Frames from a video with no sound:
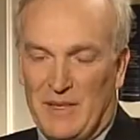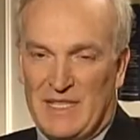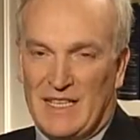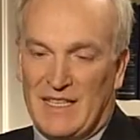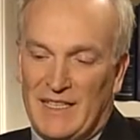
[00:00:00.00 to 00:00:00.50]

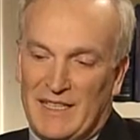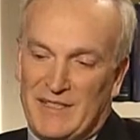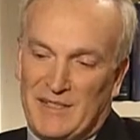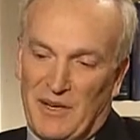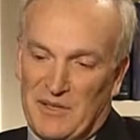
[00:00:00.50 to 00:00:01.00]
basically, it
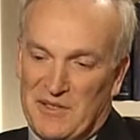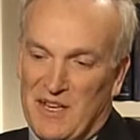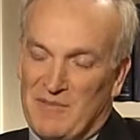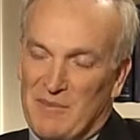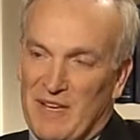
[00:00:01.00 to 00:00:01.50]
starts
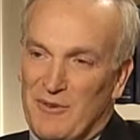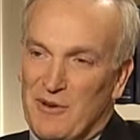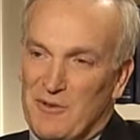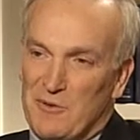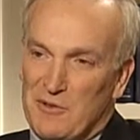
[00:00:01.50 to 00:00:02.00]
off by
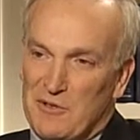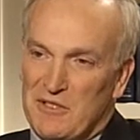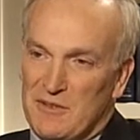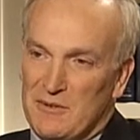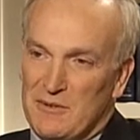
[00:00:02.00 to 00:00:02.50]
going to a good
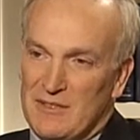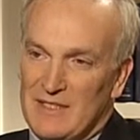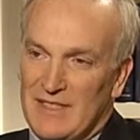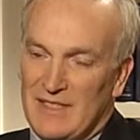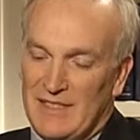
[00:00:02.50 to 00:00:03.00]
school.
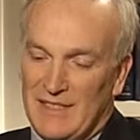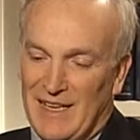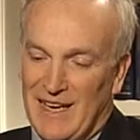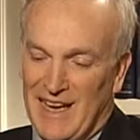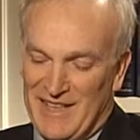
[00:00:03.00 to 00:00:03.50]
And
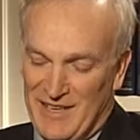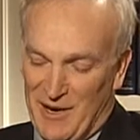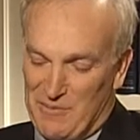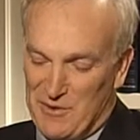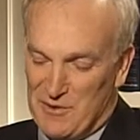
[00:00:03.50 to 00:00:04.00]
I had the
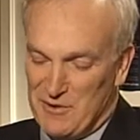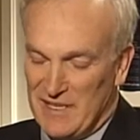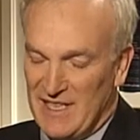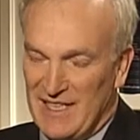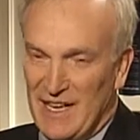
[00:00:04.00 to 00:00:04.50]

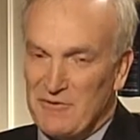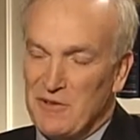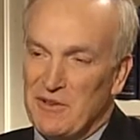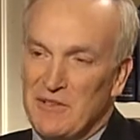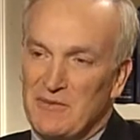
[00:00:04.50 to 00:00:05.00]
opportunity
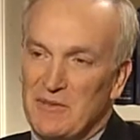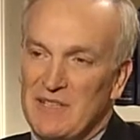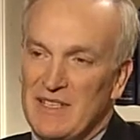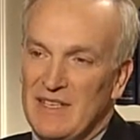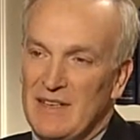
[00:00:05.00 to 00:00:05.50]
after
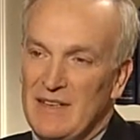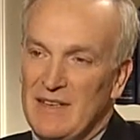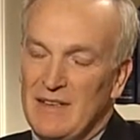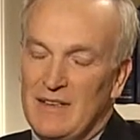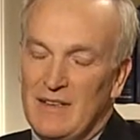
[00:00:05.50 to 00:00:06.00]
university,
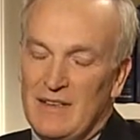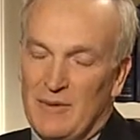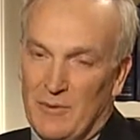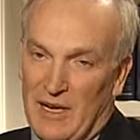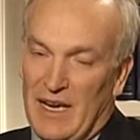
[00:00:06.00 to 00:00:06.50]

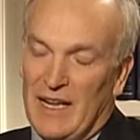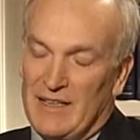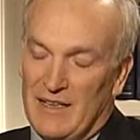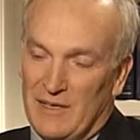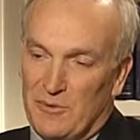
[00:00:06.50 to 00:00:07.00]
where I had
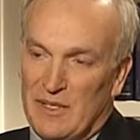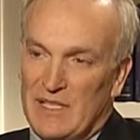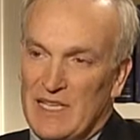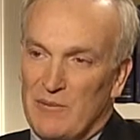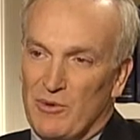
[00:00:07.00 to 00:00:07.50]
done a real
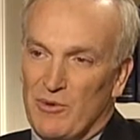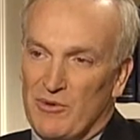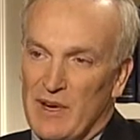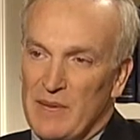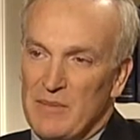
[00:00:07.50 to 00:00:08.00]
estate
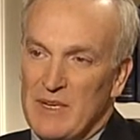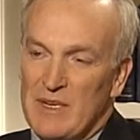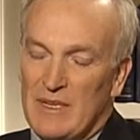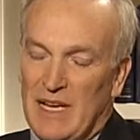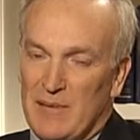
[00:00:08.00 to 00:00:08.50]
program
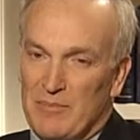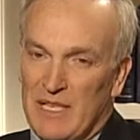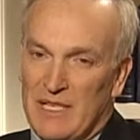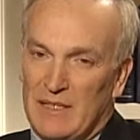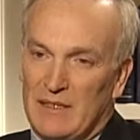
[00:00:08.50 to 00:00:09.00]
at
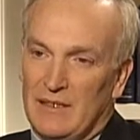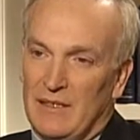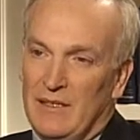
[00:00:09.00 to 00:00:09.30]
McGill,